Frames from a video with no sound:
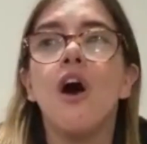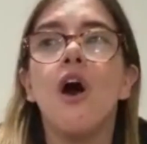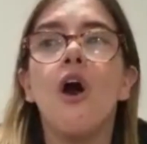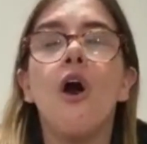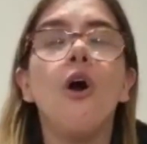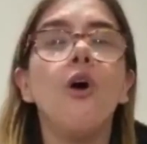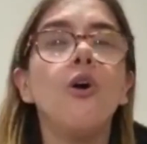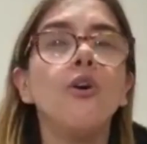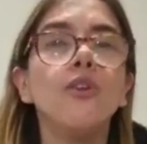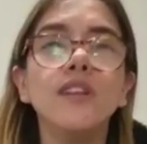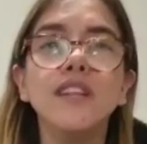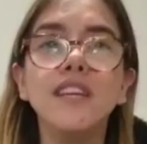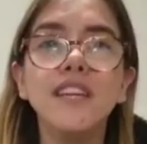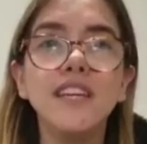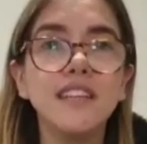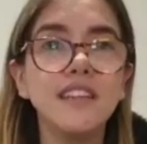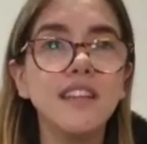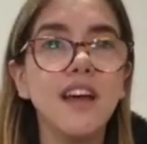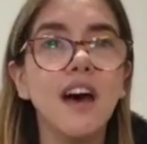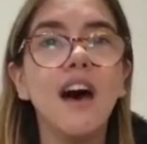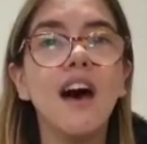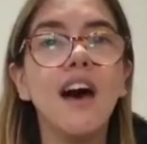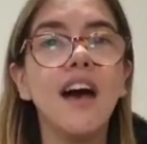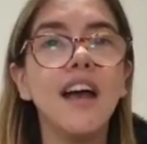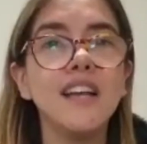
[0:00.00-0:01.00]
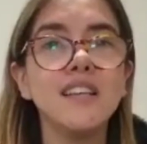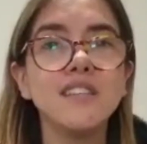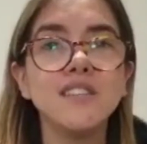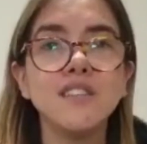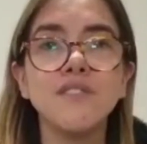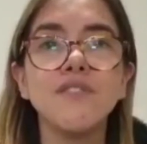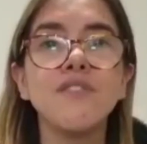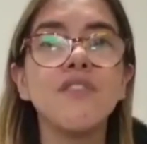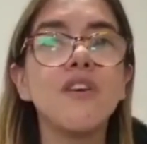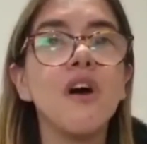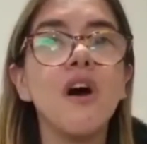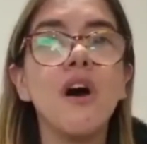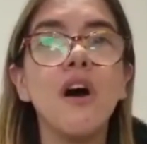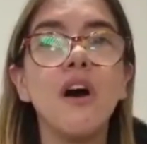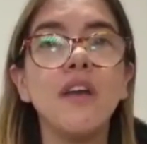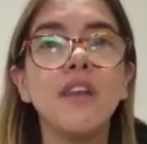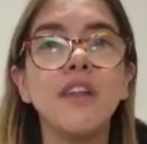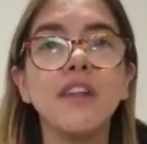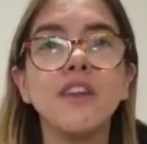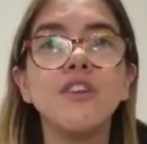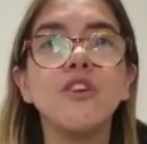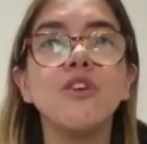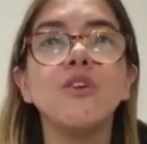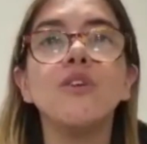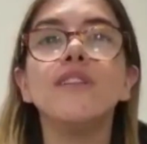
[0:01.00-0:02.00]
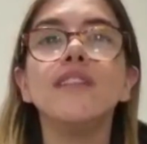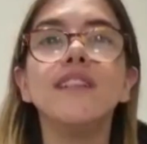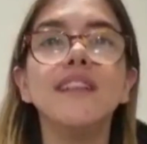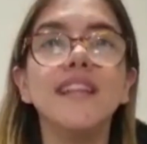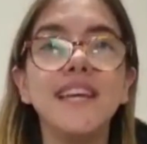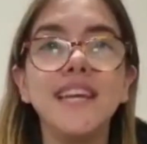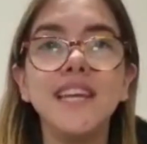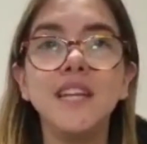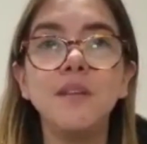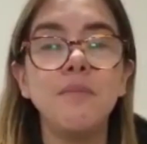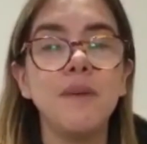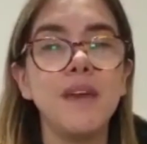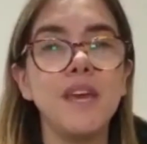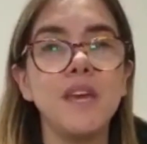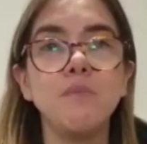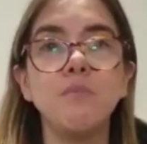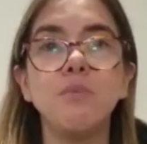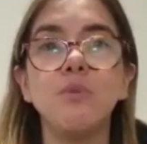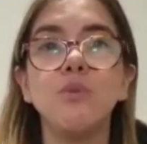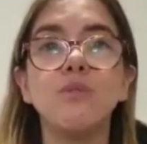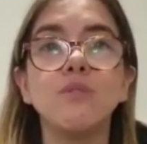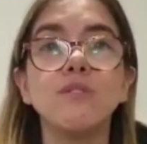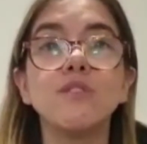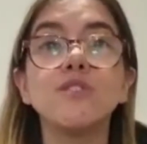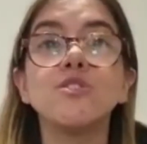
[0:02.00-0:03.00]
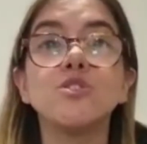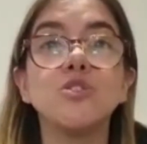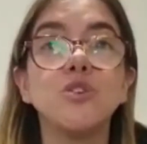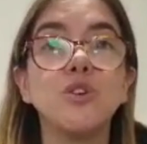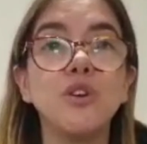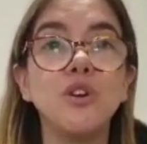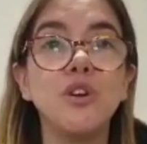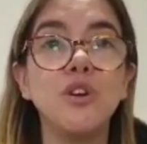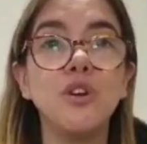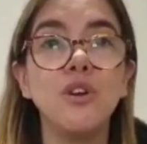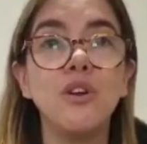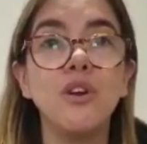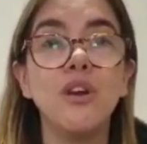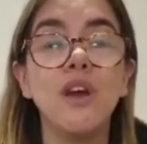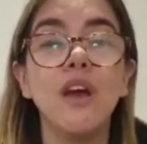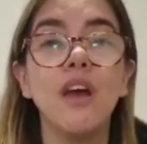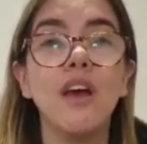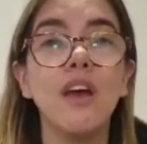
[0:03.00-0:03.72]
holy in the eyes of God, and who lead people to